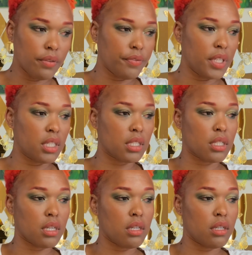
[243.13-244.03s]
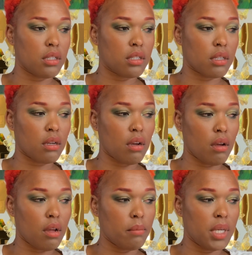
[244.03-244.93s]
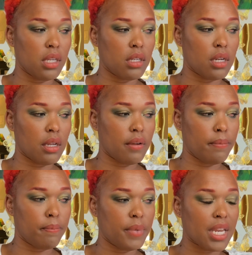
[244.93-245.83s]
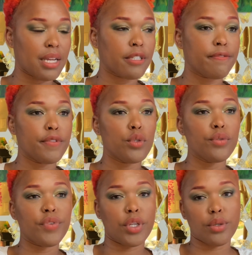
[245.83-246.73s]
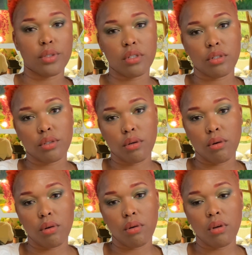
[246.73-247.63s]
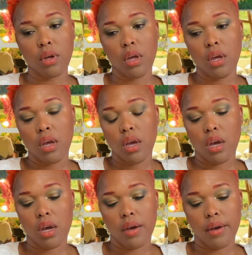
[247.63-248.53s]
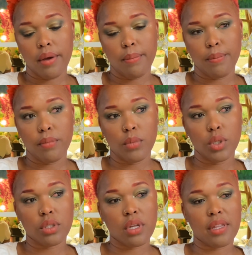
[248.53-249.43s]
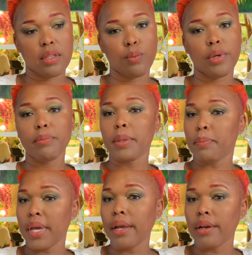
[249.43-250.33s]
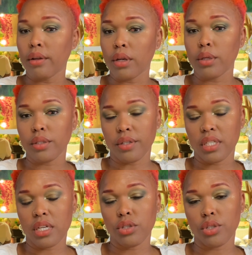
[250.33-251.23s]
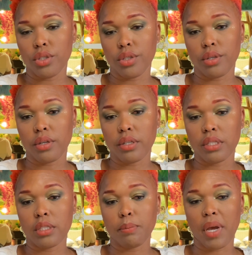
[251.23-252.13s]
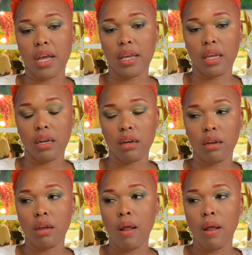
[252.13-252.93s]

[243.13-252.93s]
Phoenix is, in the last few videos or so, you saw that we've been paying closer attention to her spine